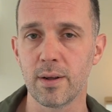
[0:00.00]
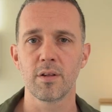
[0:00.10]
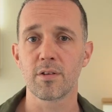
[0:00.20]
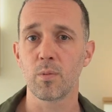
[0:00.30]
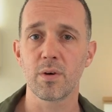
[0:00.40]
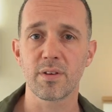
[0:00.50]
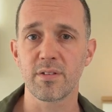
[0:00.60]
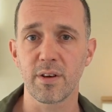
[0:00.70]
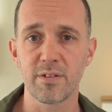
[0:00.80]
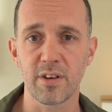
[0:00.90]
So what
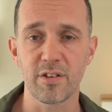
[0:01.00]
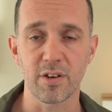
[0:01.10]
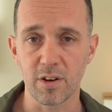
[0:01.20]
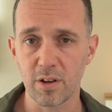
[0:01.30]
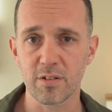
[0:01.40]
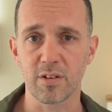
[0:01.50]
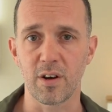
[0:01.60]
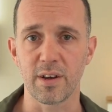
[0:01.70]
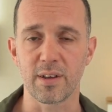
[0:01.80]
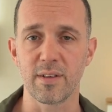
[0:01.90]
dissociation looks
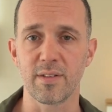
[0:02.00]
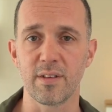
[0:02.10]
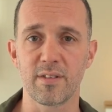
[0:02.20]
like is this